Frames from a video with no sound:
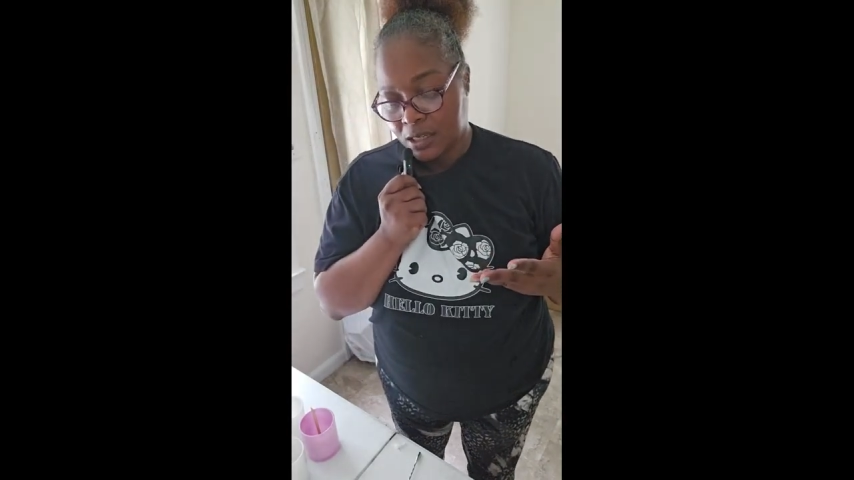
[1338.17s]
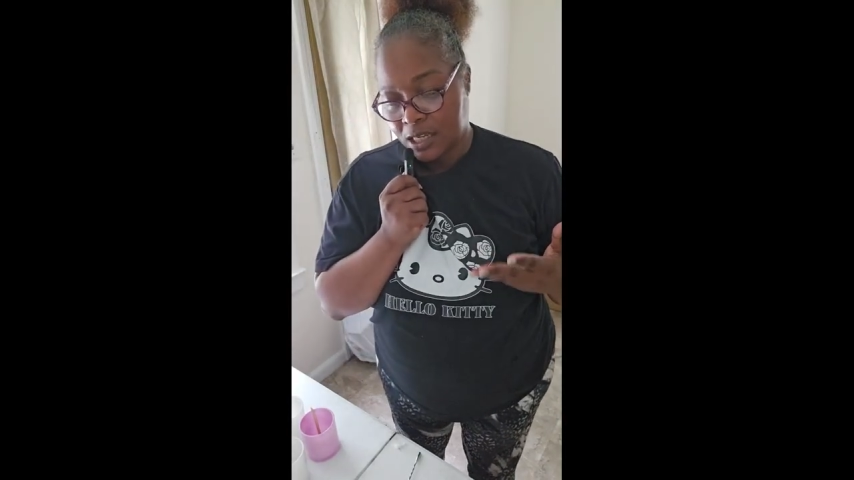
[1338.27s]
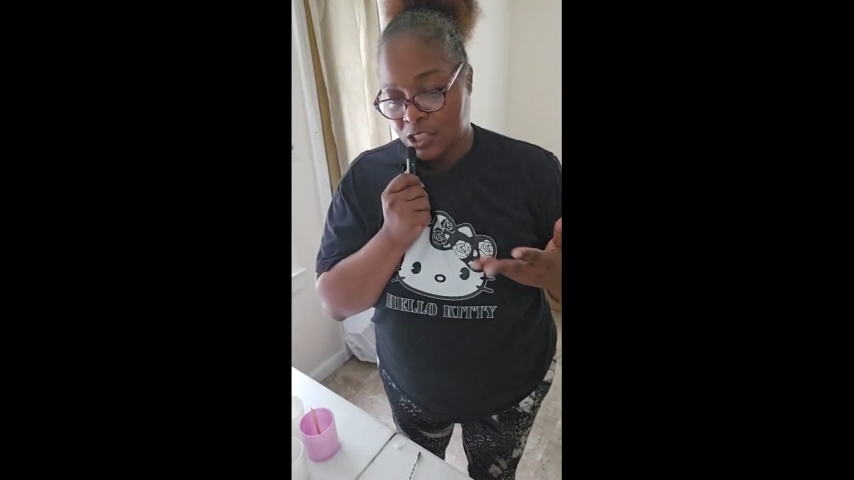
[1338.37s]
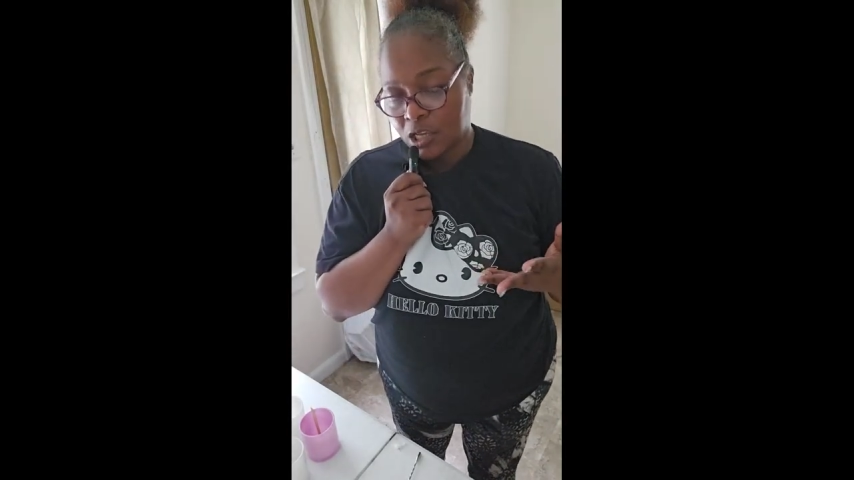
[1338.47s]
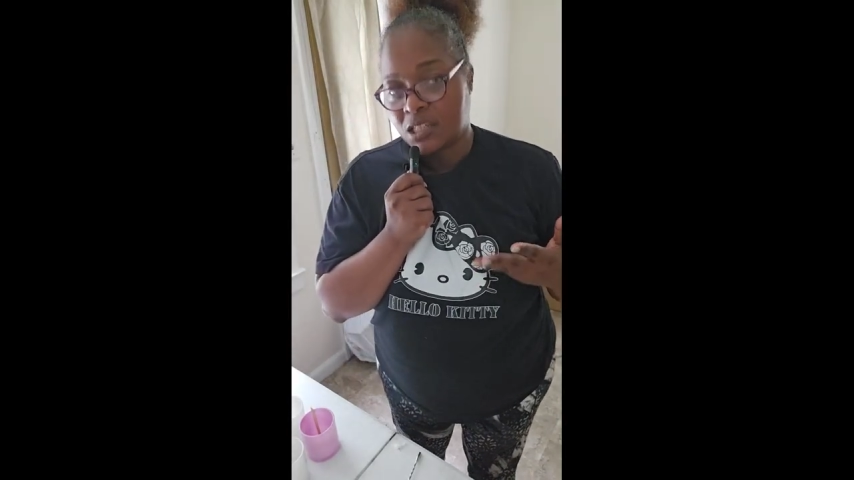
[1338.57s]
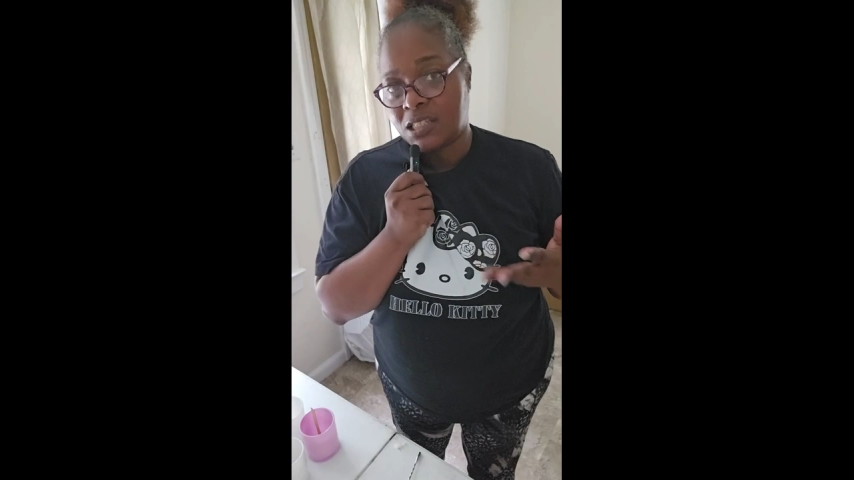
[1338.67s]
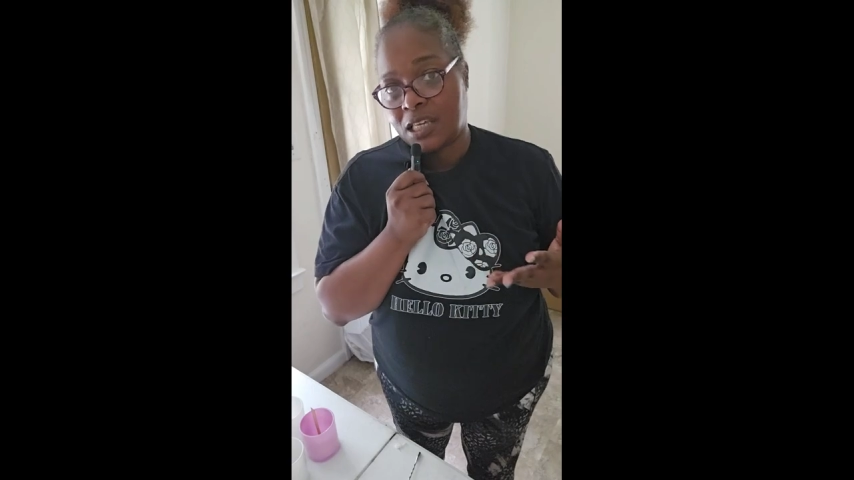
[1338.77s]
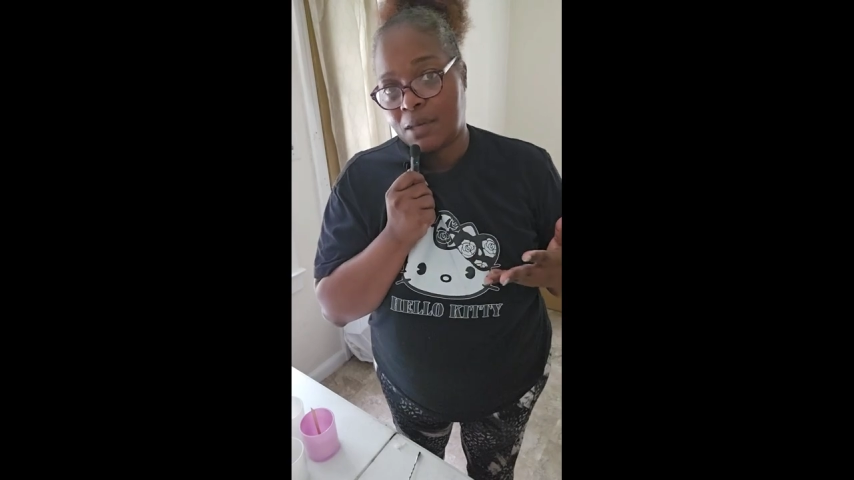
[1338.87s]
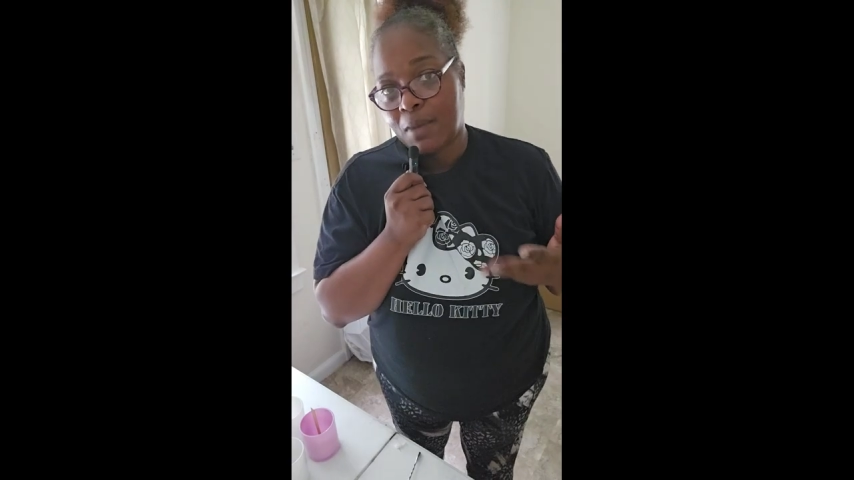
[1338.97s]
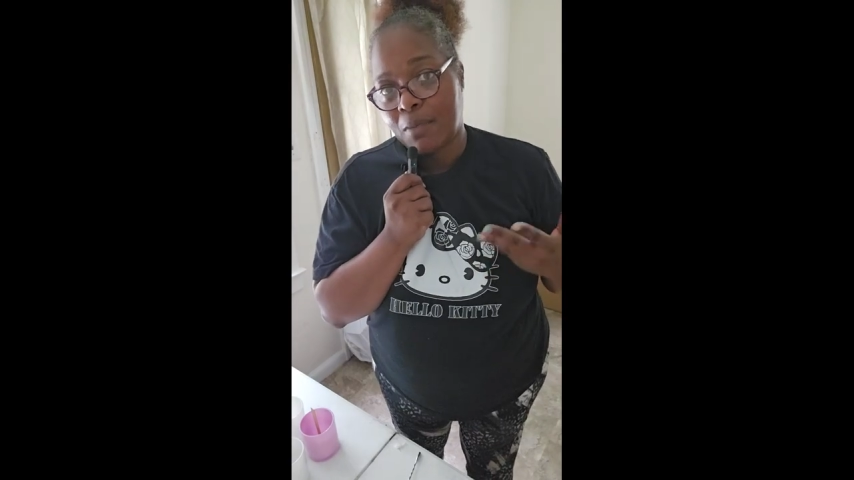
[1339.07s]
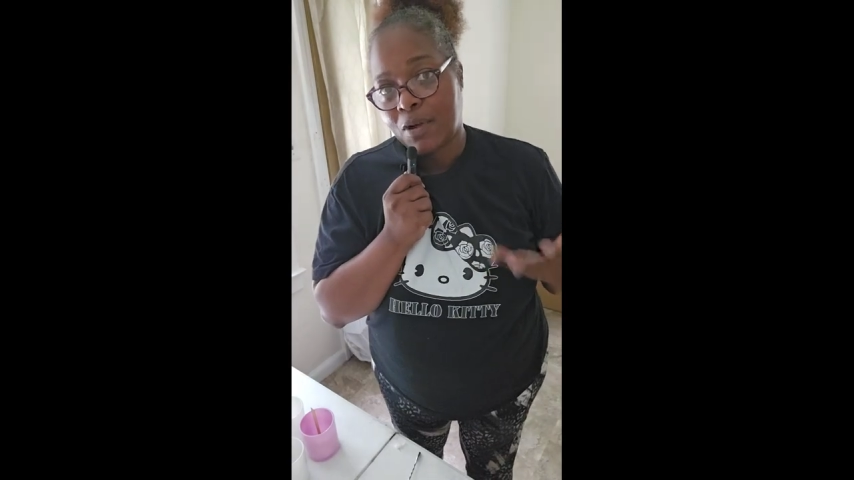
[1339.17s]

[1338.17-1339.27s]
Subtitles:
let y'all see my